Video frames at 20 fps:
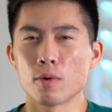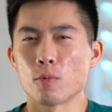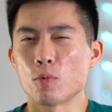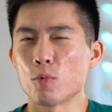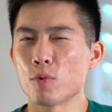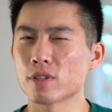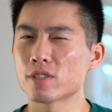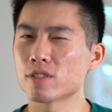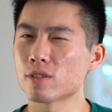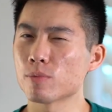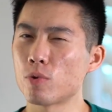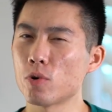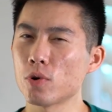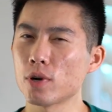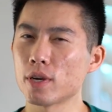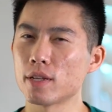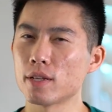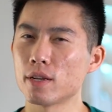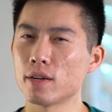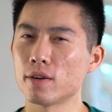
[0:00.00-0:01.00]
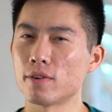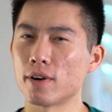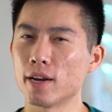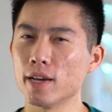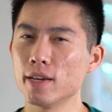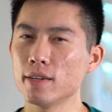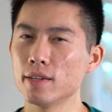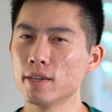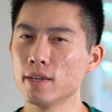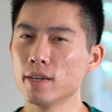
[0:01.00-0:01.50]
what's the point?
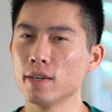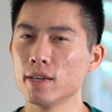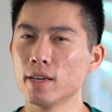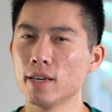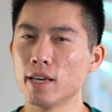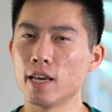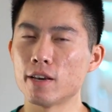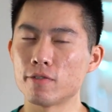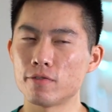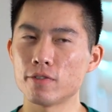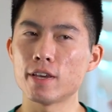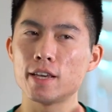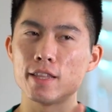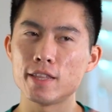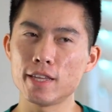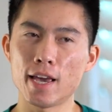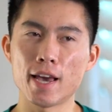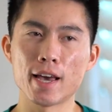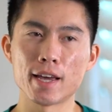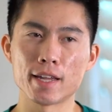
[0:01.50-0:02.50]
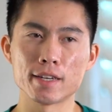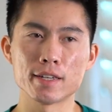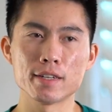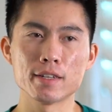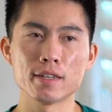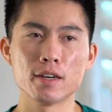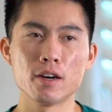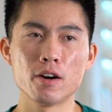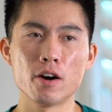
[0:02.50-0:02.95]
right? If in the end,